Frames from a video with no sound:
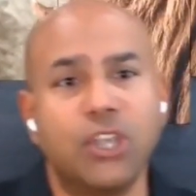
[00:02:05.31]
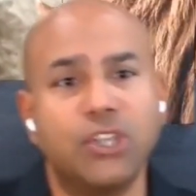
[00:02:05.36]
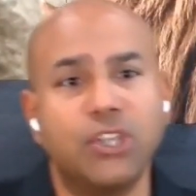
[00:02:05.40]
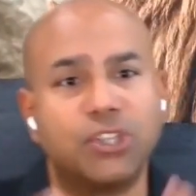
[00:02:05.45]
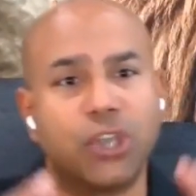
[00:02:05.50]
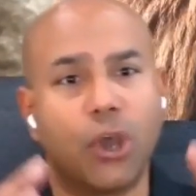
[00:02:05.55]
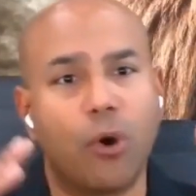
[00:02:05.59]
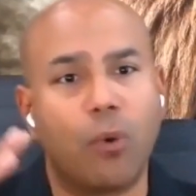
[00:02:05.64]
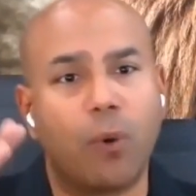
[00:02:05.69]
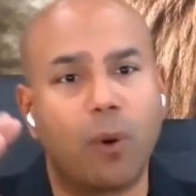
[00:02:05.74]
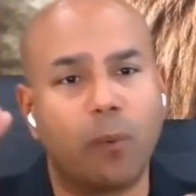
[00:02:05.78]

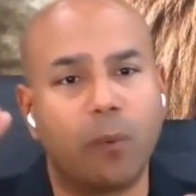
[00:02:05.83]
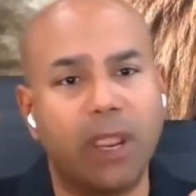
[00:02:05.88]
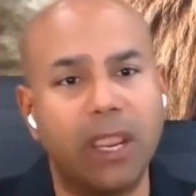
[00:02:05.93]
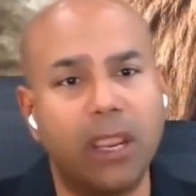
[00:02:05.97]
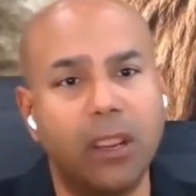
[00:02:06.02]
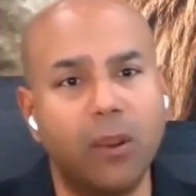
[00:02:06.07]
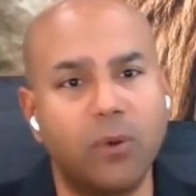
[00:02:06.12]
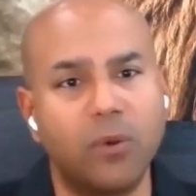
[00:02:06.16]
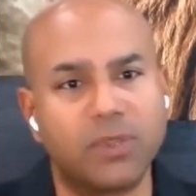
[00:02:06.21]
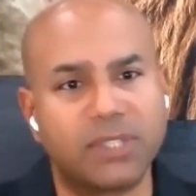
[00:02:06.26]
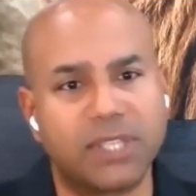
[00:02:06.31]
So when
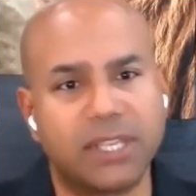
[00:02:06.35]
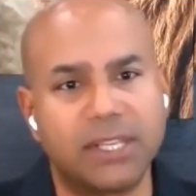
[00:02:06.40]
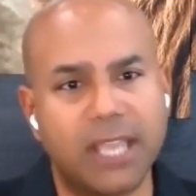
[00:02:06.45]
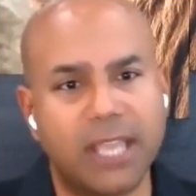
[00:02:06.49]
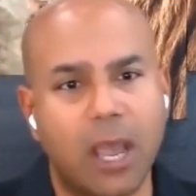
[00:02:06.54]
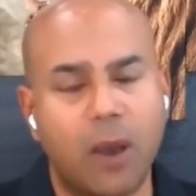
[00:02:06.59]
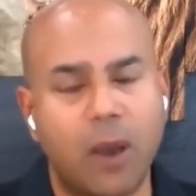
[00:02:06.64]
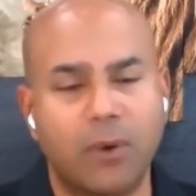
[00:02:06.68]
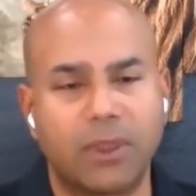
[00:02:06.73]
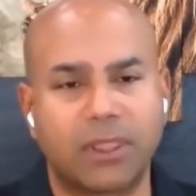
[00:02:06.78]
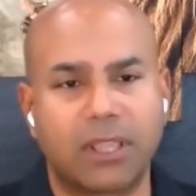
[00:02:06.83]
we sit
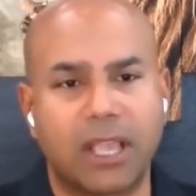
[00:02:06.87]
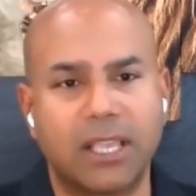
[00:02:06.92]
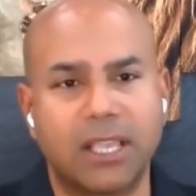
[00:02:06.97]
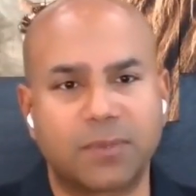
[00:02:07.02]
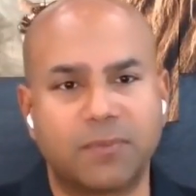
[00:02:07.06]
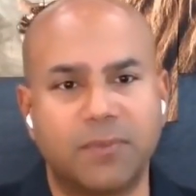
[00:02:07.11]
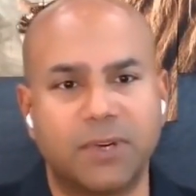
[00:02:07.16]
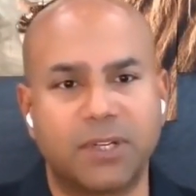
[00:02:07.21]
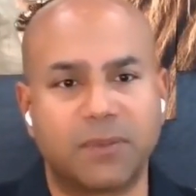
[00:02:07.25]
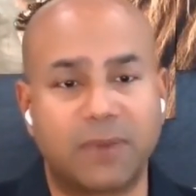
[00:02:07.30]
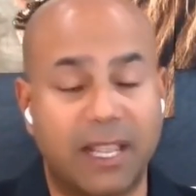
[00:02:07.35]
down with
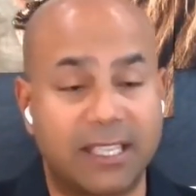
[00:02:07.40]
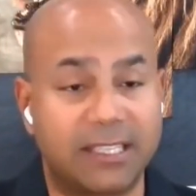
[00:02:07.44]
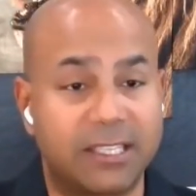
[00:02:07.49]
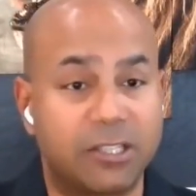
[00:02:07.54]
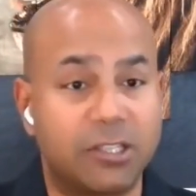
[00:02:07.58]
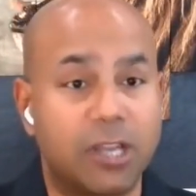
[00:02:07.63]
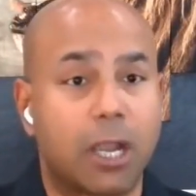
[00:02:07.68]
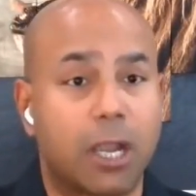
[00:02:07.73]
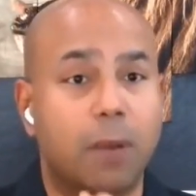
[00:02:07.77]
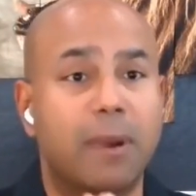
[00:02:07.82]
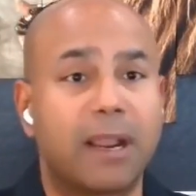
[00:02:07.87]
customers, when I
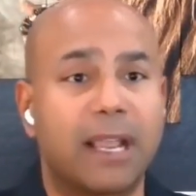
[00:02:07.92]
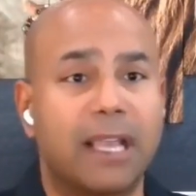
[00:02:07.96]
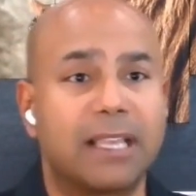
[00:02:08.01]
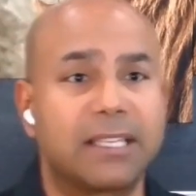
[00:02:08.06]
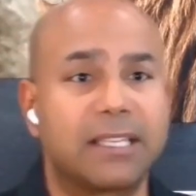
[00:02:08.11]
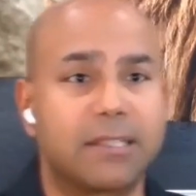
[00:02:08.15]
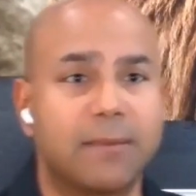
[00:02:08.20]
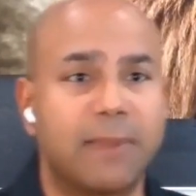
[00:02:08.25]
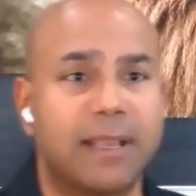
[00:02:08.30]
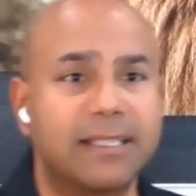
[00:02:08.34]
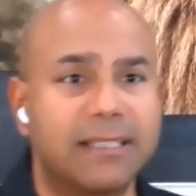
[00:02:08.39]
talk about
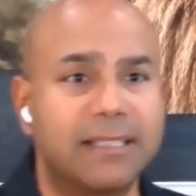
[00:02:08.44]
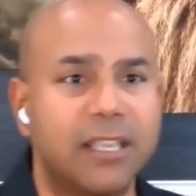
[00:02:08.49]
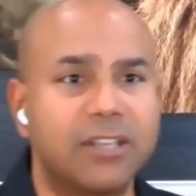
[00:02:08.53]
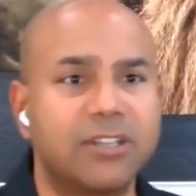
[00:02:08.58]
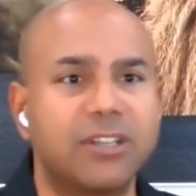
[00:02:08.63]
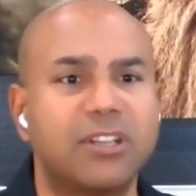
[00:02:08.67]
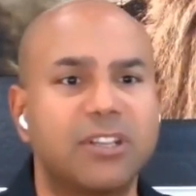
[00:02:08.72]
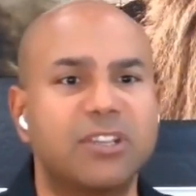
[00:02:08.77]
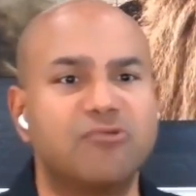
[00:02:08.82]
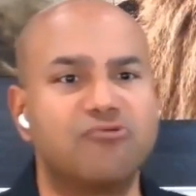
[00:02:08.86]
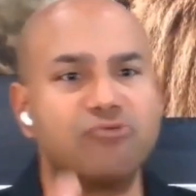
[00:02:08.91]

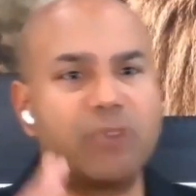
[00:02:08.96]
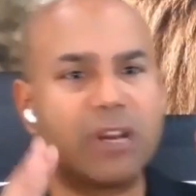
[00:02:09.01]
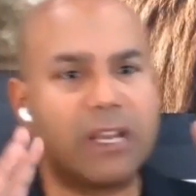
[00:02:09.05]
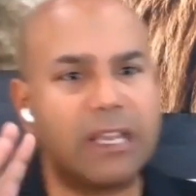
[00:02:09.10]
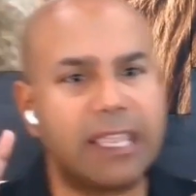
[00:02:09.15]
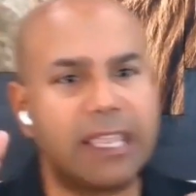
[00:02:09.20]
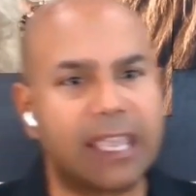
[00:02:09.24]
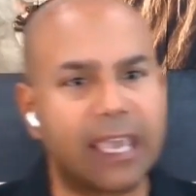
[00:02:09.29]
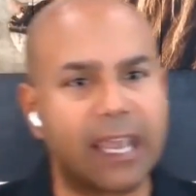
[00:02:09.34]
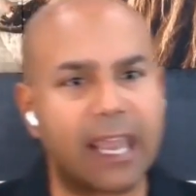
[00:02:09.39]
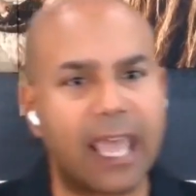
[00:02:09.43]
customization, is
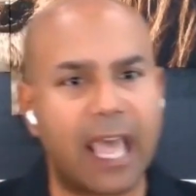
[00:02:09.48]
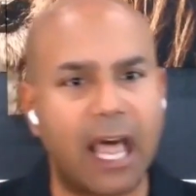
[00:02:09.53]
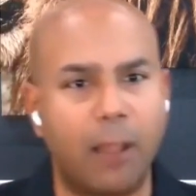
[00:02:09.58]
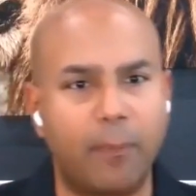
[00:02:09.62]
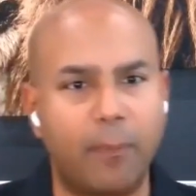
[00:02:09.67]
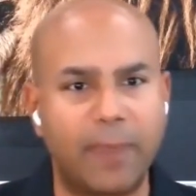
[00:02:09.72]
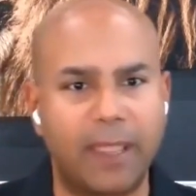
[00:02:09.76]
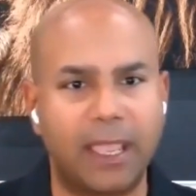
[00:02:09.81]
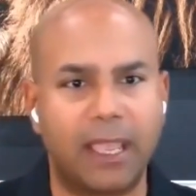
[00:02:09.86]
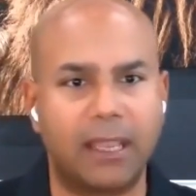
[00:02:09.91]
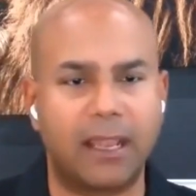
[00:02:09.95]
really kind of
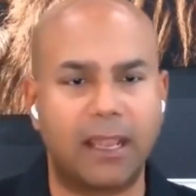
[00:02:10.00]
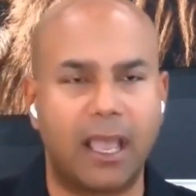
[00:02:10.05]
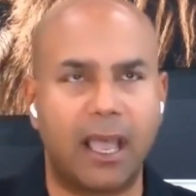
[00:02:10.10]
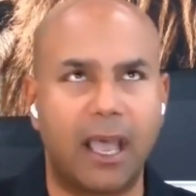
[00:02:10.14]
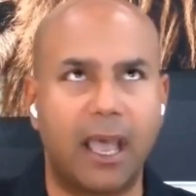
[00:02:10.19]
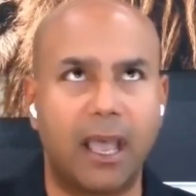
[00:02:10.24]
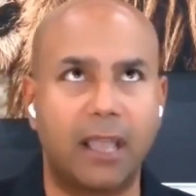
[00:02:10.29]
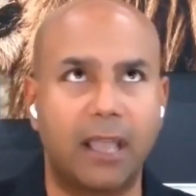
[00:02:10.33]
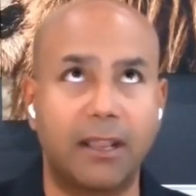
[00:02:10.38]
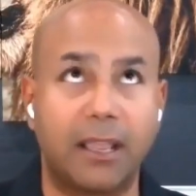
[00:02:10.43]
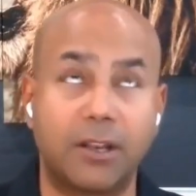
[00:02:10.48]
helping
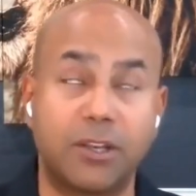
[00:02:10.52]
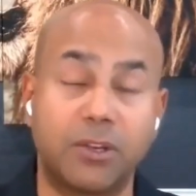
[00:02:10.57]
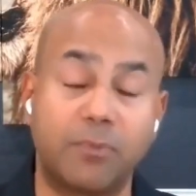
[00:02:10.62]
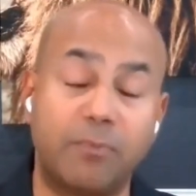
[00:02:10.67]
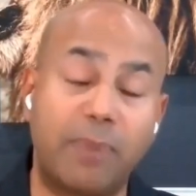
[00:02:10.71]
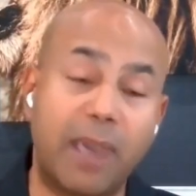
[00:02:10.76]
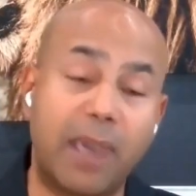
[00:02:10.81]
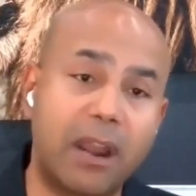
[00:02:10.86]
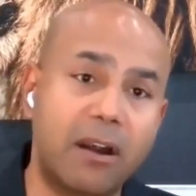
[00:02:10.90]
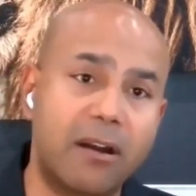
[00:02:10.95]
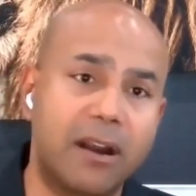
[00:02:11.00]

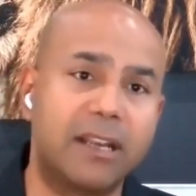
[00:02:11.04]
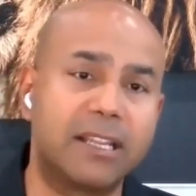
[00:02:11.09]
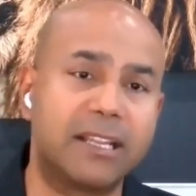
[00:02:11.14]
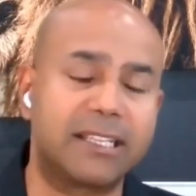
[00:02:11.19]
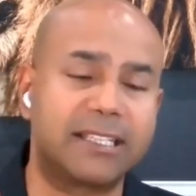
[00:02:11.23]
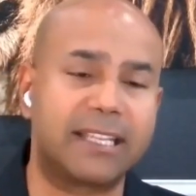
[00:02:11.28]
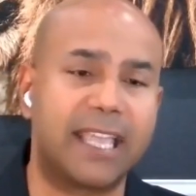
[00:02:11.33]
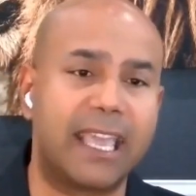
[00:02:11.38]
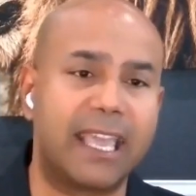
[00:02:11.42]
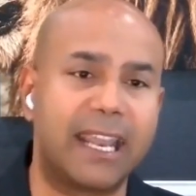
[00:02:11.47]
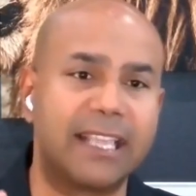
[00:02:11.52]
to better
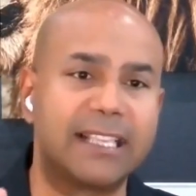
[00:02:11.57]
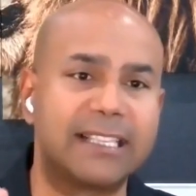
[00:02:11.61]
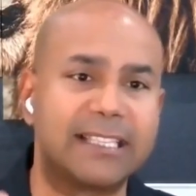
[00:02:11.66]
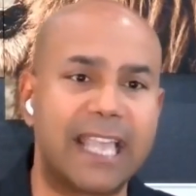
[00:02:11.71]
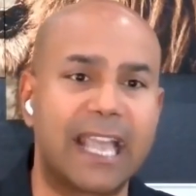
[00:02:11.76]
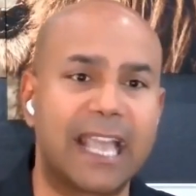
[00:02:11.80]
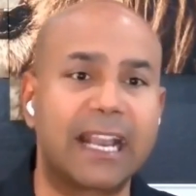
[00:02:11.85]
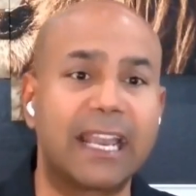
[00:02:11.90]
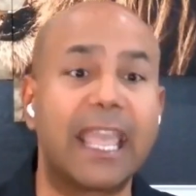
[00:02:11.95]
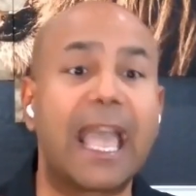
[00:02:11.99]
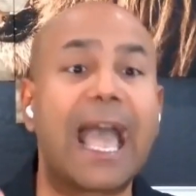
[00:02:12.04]
understand
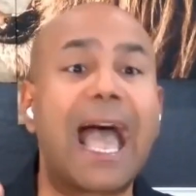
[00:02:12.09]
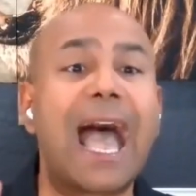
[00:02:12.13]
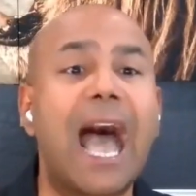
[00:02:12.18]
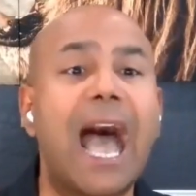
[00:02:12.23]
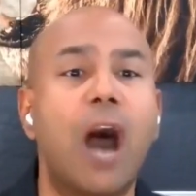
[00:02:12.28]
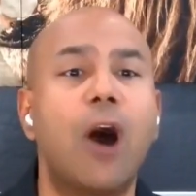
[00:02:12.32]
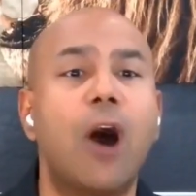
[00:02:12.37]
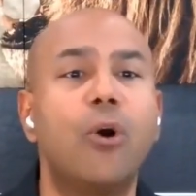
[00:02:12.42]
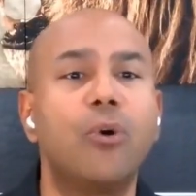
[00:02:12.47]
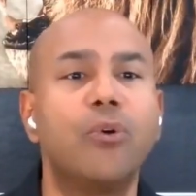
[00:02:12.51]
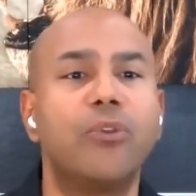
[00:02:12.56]
exactly
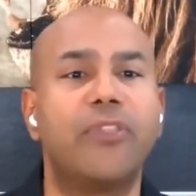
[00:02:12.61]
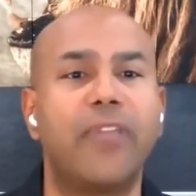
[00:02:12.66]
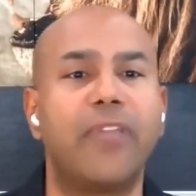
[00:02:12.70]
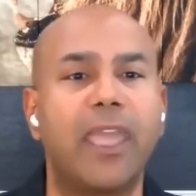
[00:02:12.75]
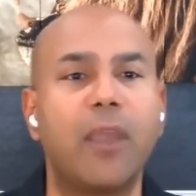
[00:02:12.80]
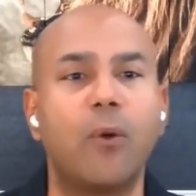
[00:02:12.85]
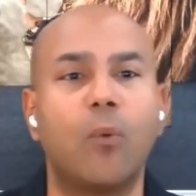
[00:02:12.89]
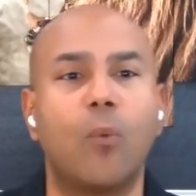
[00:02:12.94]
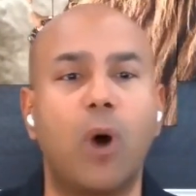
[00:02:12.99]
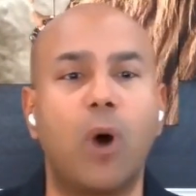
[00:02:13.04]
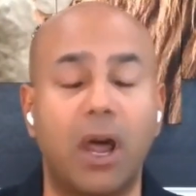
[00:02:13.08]
how
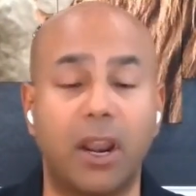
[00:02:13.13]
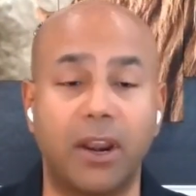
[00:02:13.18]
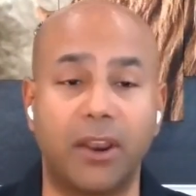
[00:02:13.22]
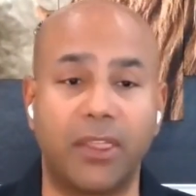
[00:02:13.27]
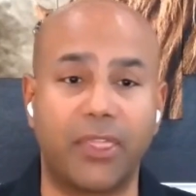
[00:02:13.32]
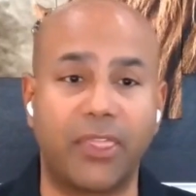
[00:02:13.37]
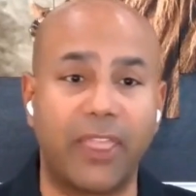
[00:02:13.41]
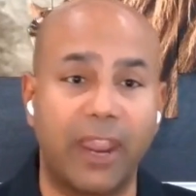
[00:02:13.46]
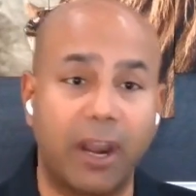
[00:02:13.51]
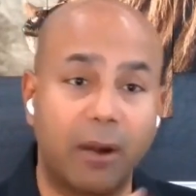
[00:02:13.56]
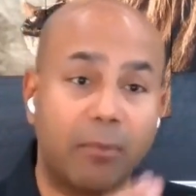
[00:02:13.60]
they
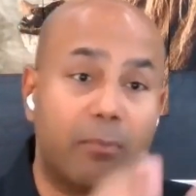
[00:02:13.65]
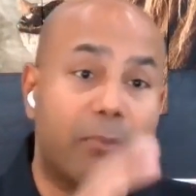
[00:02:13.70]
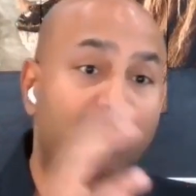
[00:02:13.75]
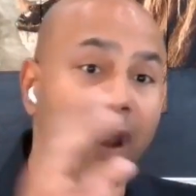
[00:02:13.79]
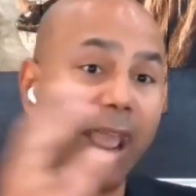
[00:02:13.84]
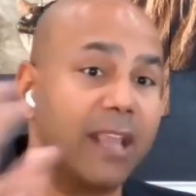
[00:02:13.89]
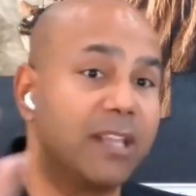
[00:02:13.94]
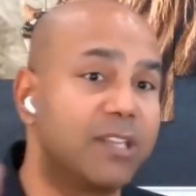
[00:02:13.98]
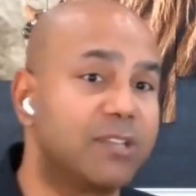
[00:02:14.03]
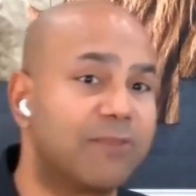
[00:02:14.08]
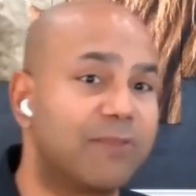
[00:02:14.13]
want their
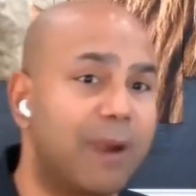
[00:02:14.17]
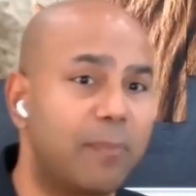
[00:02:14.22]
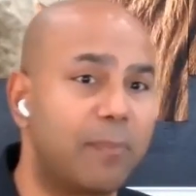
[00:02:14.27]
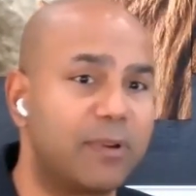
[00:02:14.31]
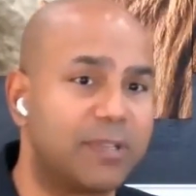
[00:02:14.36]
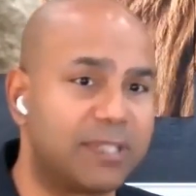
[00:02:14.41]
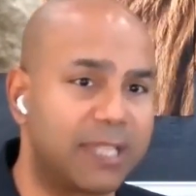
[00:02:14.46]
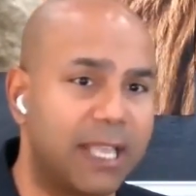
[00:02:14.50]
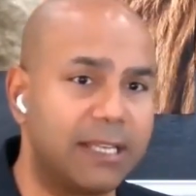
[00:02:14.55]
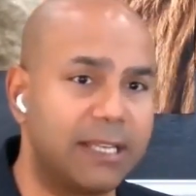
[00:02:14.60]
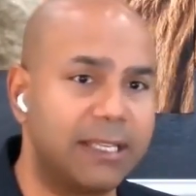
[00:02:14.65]
brands
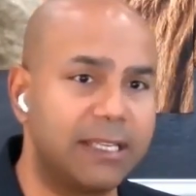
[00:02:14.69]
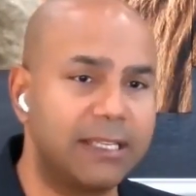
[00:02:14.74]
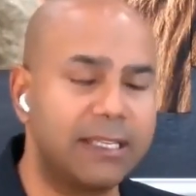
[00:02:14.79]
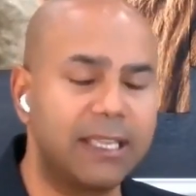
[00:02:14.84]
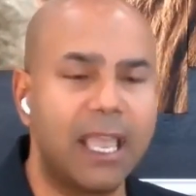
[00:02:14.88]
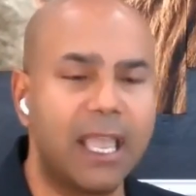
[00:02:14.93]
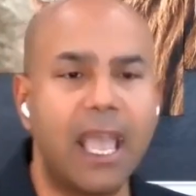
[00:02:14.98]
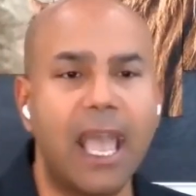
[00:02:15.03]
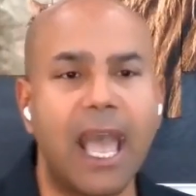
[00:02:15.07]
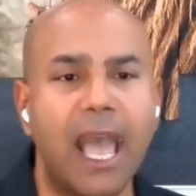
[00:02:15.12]
represented,